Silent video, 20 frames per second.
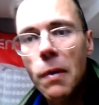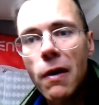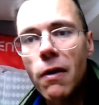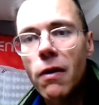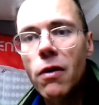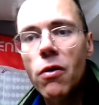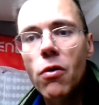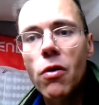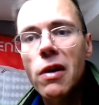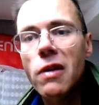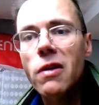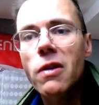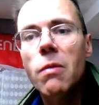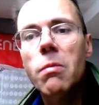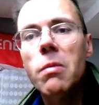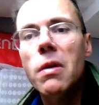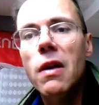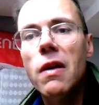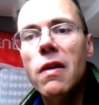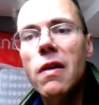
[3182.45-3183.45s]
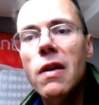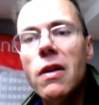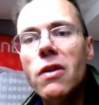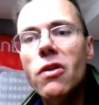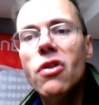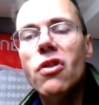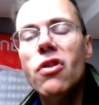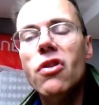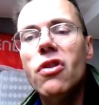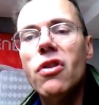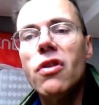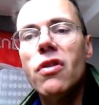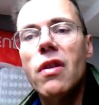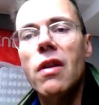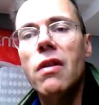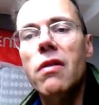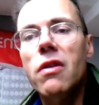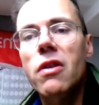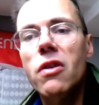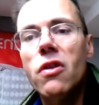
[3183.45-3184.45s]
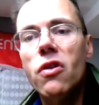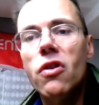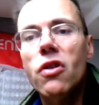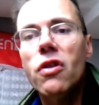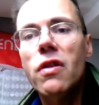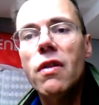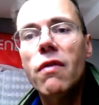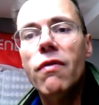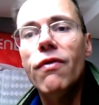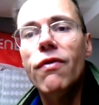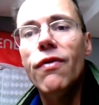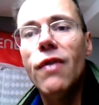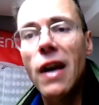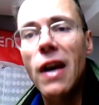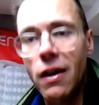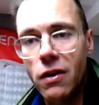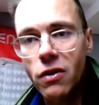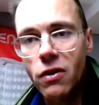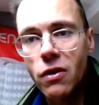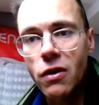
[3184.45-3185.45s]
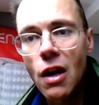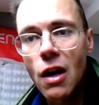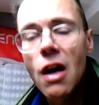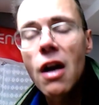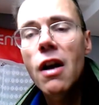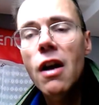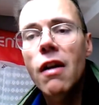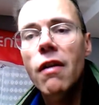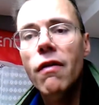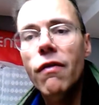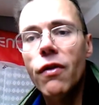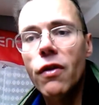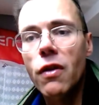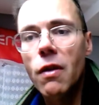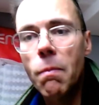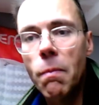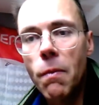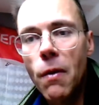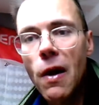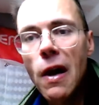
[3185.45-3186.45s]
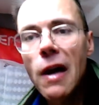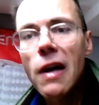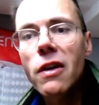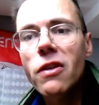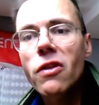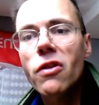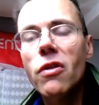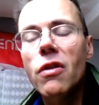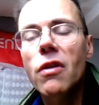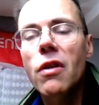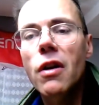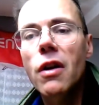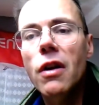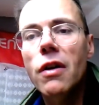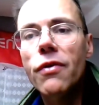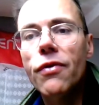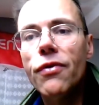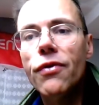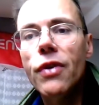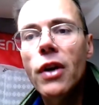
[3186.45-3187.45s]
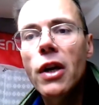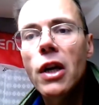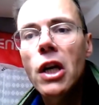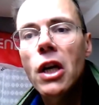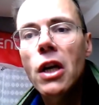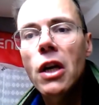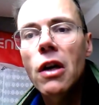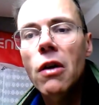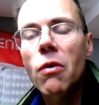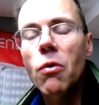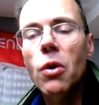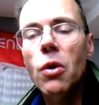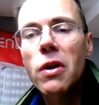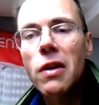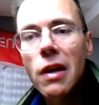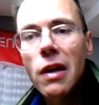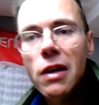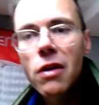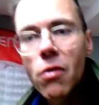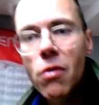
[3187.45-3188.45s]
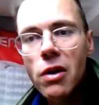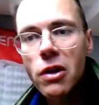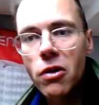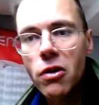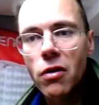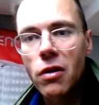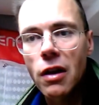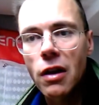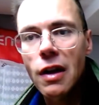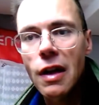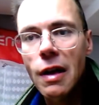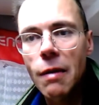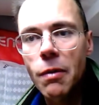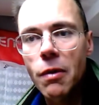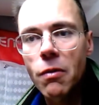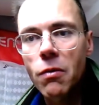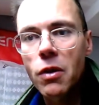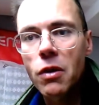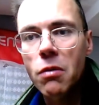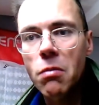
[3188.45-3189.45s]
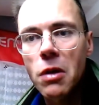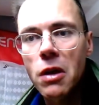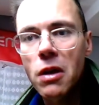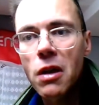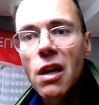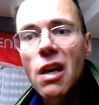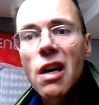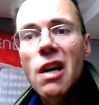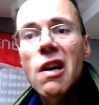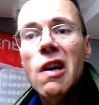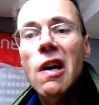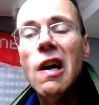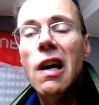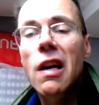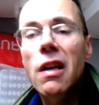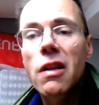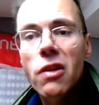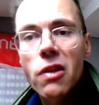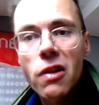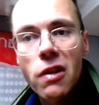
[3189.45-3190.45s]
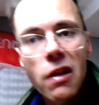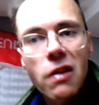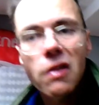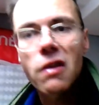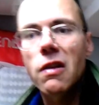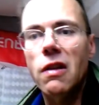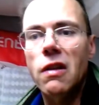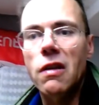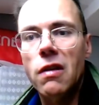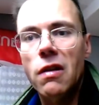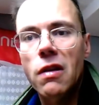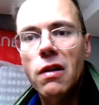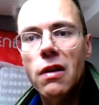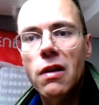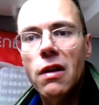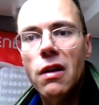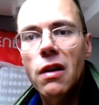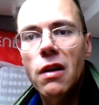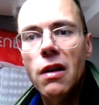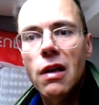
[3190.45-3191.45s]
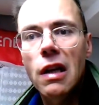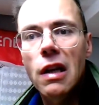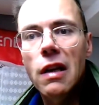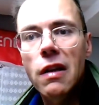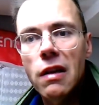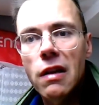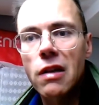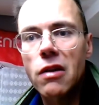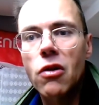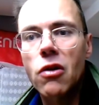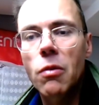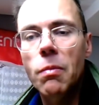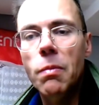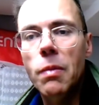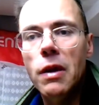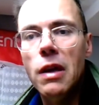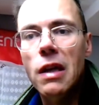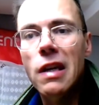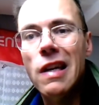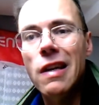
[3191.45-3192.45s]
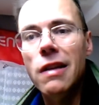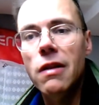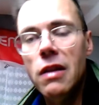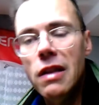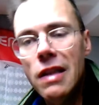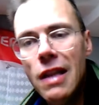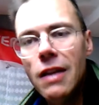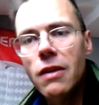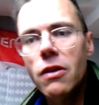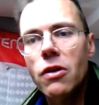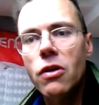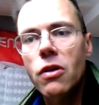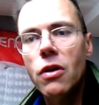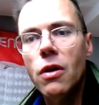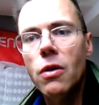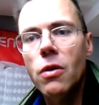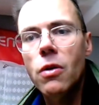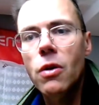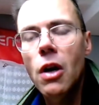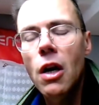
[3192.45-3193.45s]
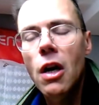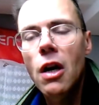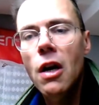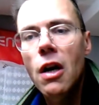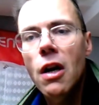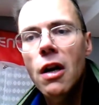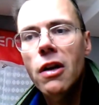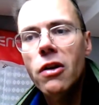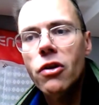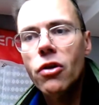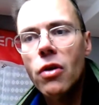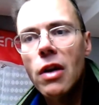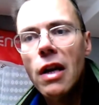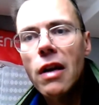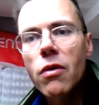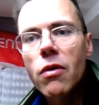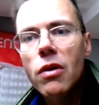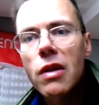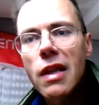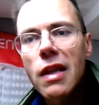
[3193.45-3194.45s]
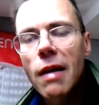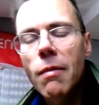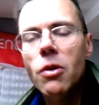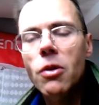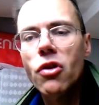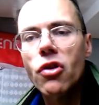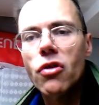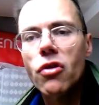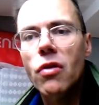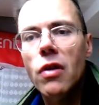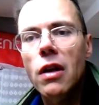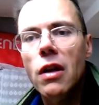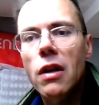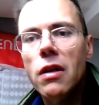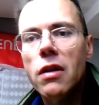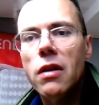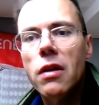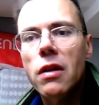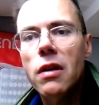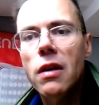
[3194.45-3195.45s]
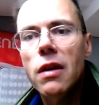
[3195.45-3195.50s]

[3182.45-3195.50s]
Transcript: paranoia, something like this. It's just that these are just the facts. For the price of what I knew is going to happen with me, I insisted in that company, and I did so so that I could demonstrate